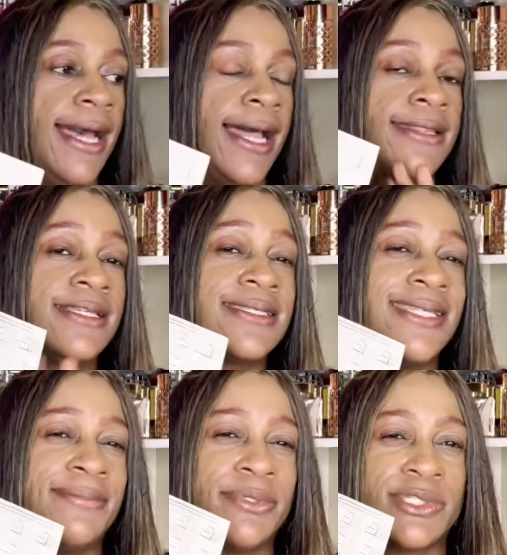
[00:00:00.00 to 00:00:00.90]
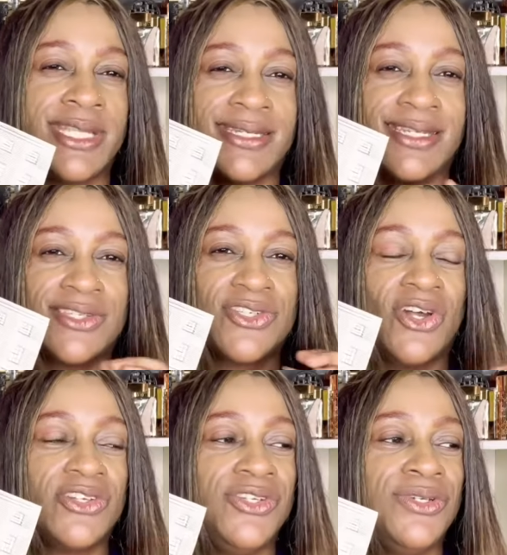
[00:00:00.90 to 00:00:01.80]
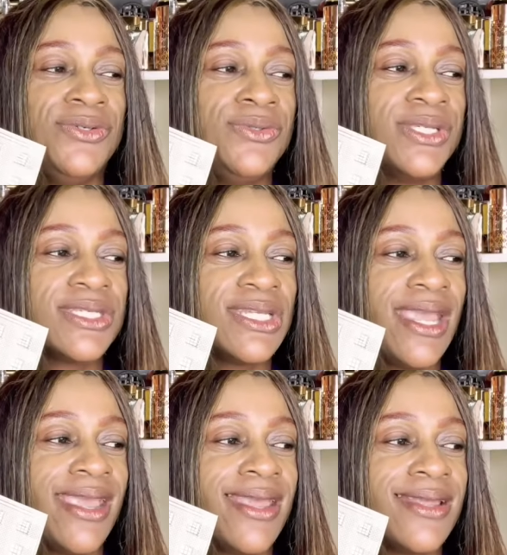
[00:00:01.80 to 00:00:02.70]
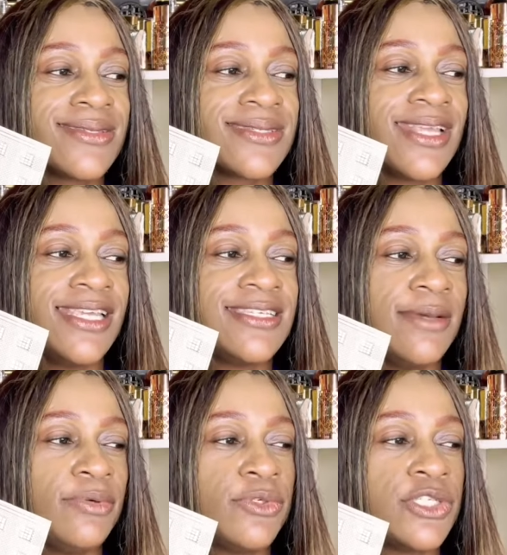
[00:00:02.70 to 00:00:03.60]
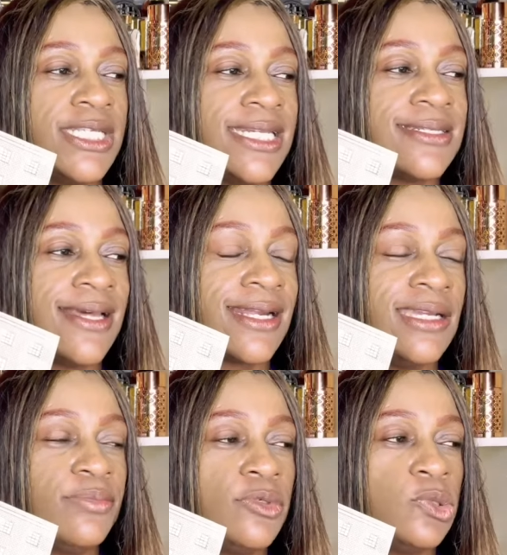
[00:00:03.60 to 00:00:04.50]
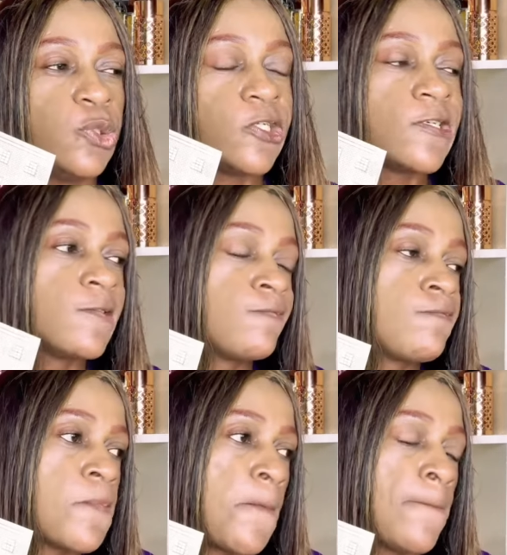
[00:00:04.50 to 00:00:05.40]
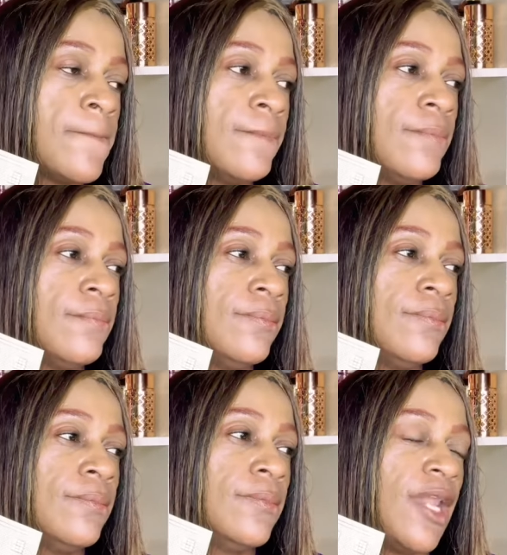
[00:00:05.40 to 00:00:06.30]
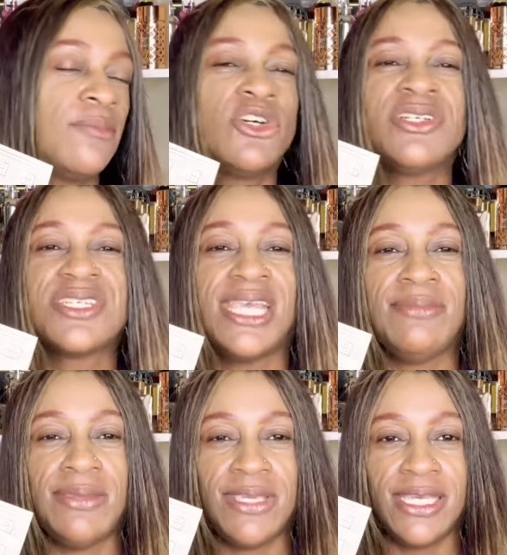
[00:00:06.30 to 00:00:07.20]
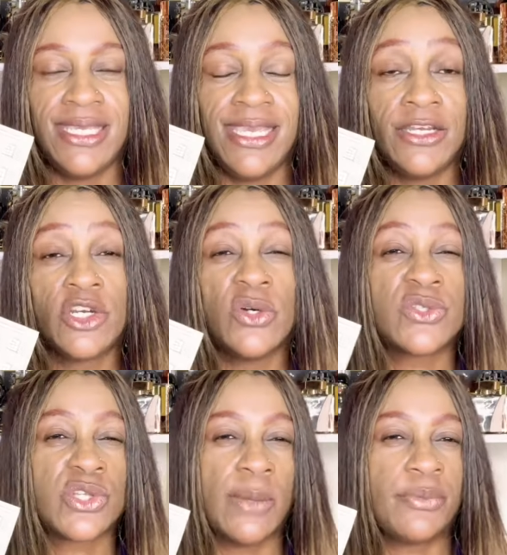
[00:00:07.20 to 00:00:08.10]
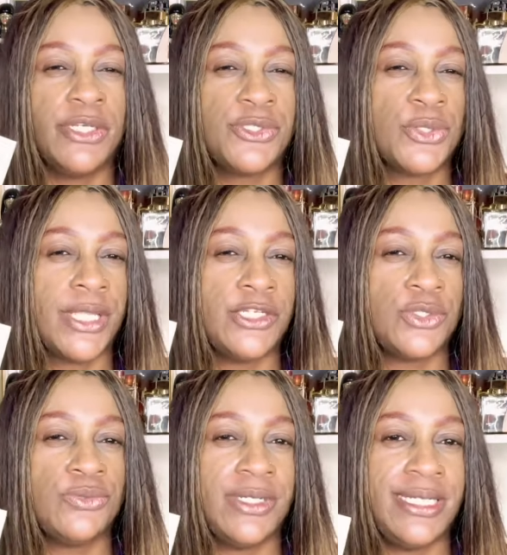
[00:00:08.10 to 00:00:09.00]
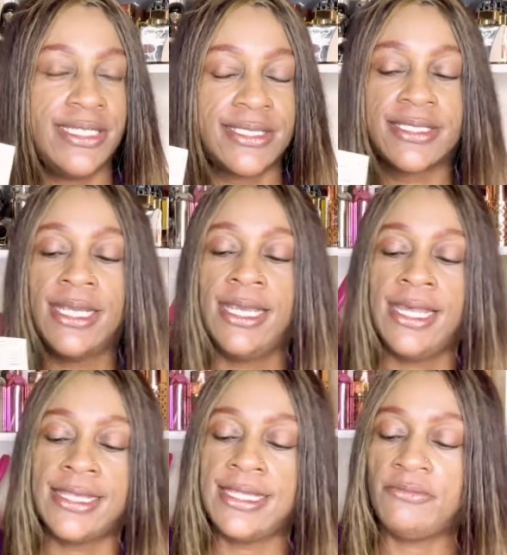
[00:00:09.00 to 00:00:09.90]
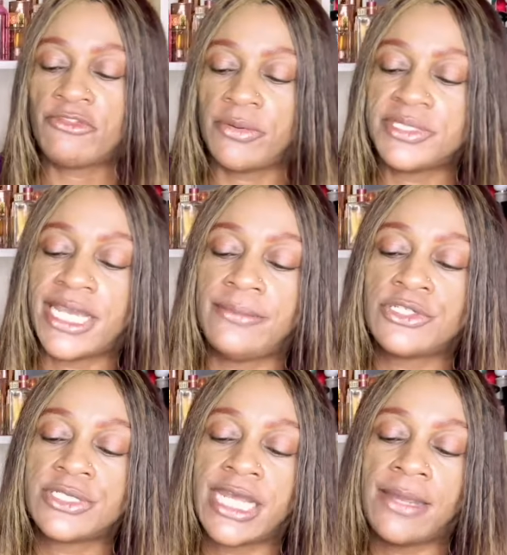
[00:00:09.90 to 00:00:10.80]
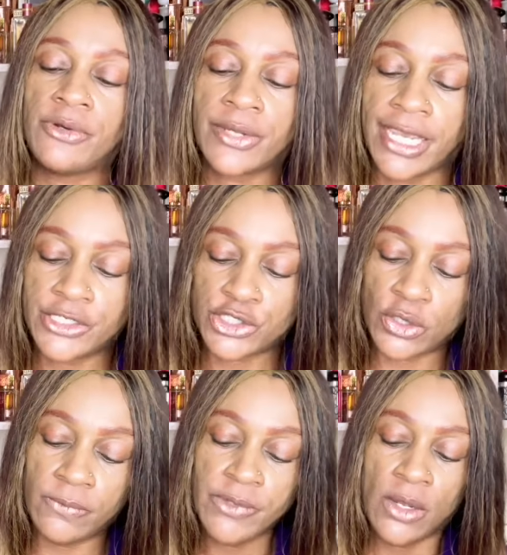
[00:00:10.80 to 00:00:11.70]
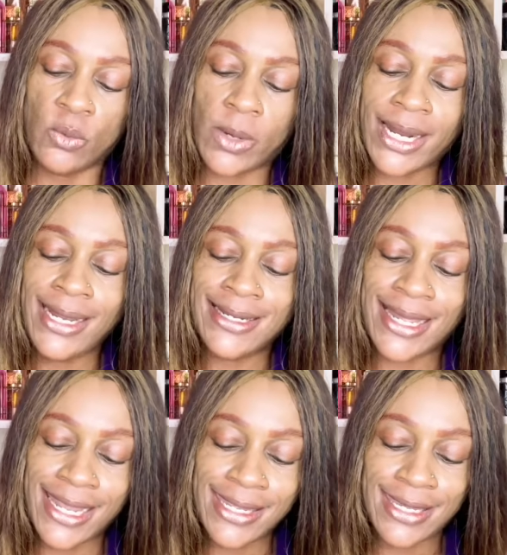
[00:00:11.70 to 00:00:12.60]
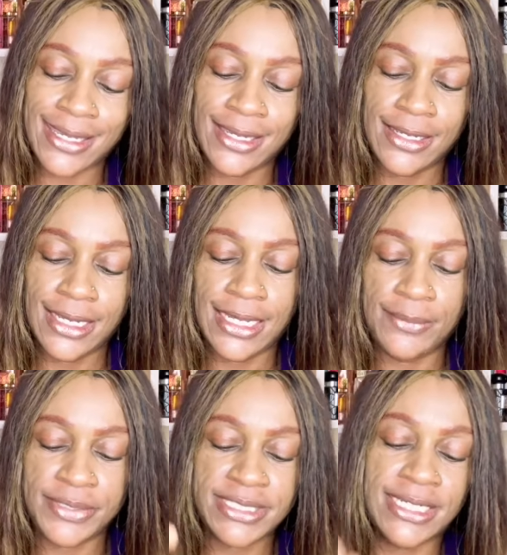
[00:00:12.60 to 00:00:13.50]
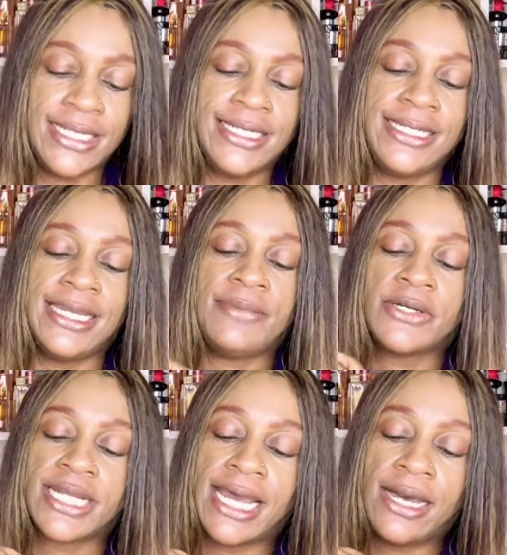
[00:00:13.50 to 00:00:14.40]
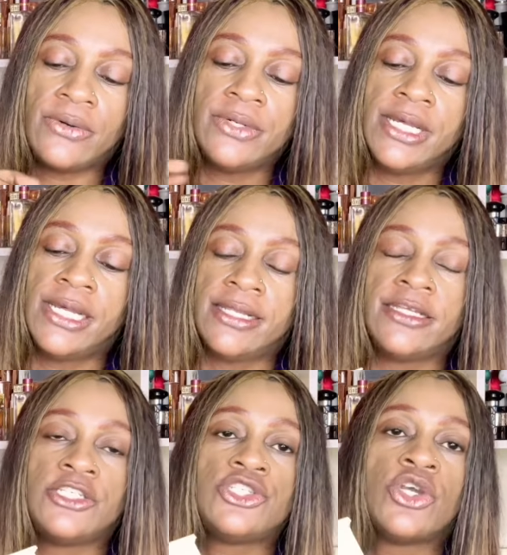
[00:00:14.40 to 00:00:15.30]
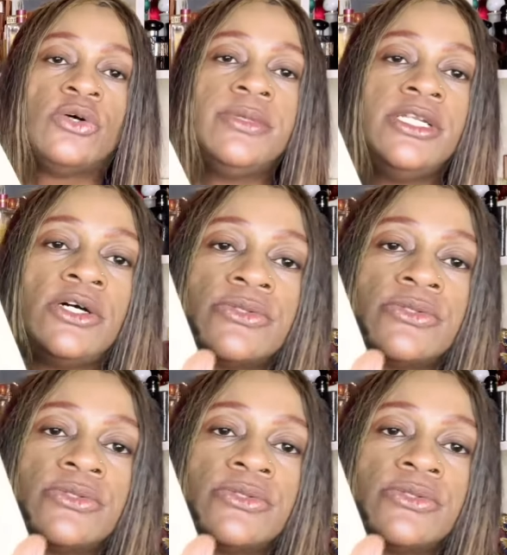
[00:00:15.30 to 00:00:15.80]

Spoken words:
This sample set is not new. This is a sample set that I bought, I'm gonna say maybe a year ago, so I'm pretty sure they do release them from time to time. Okay, so what I like particularly about how the Jo Malone